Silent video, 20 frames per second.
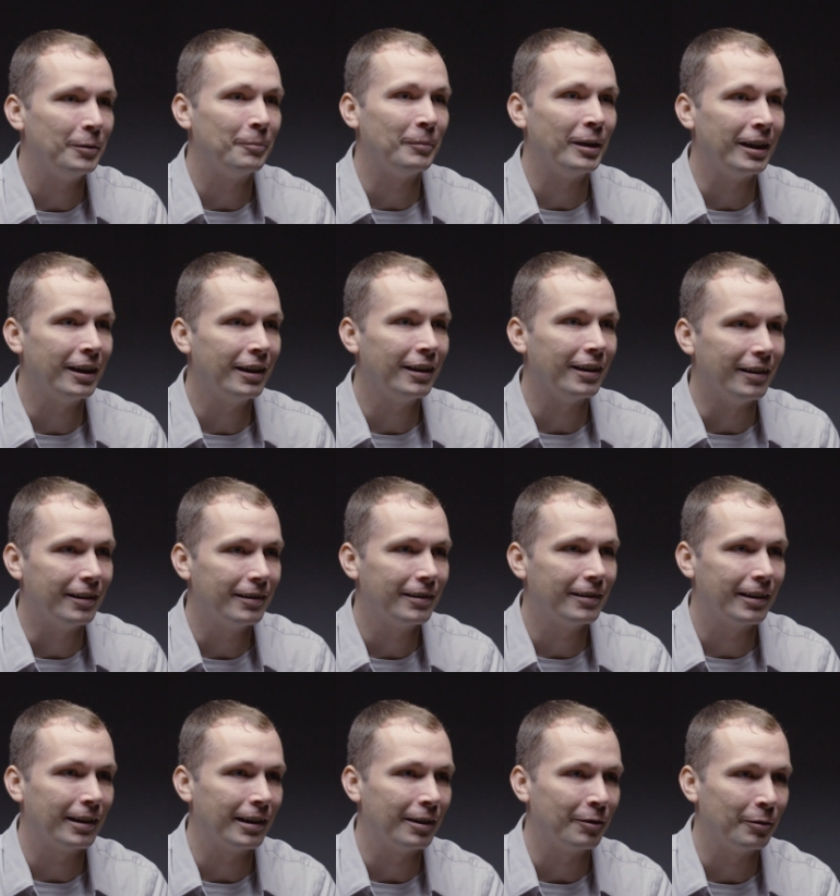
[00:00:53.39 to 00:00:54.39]
we made it.
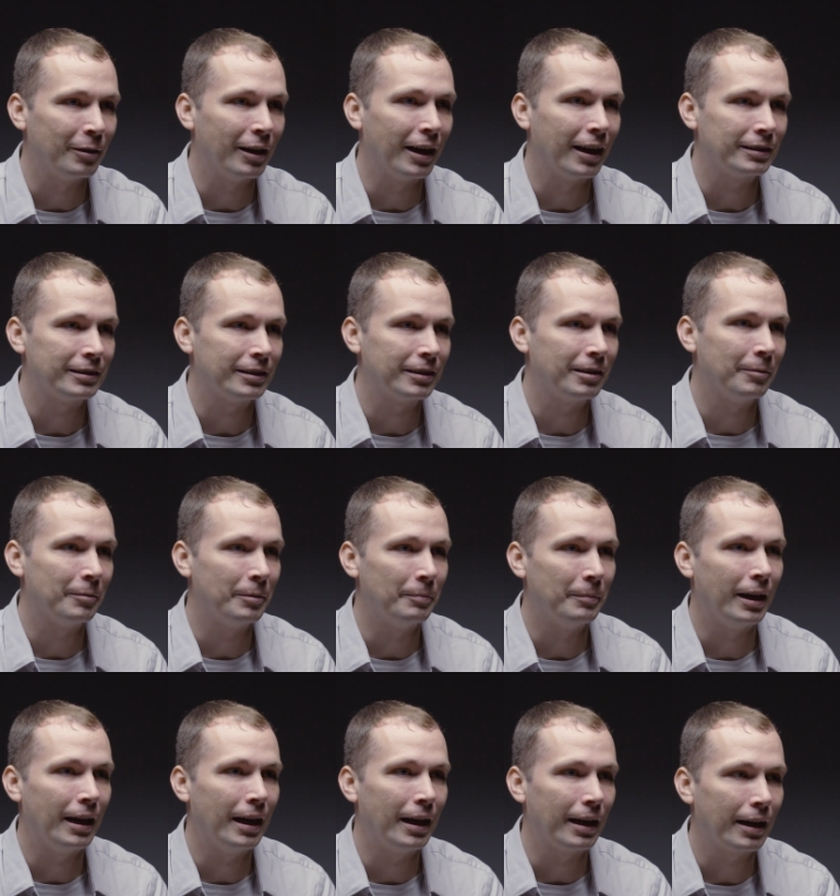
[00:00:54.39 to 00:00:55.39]
Like, we're actually coming
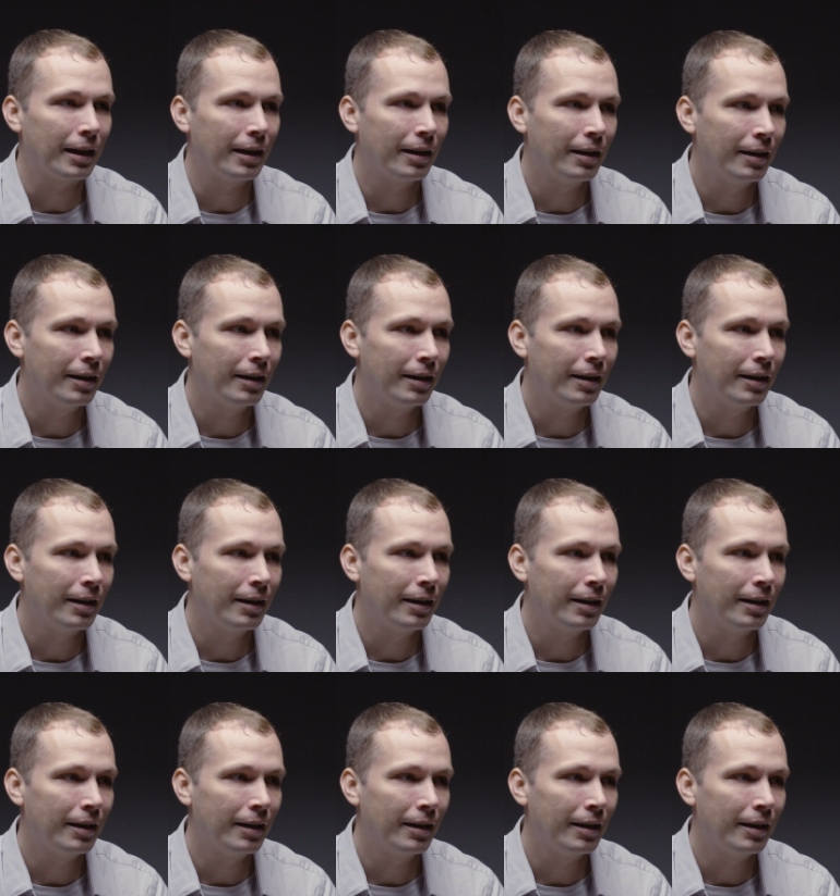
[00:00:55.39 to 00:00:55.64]
back.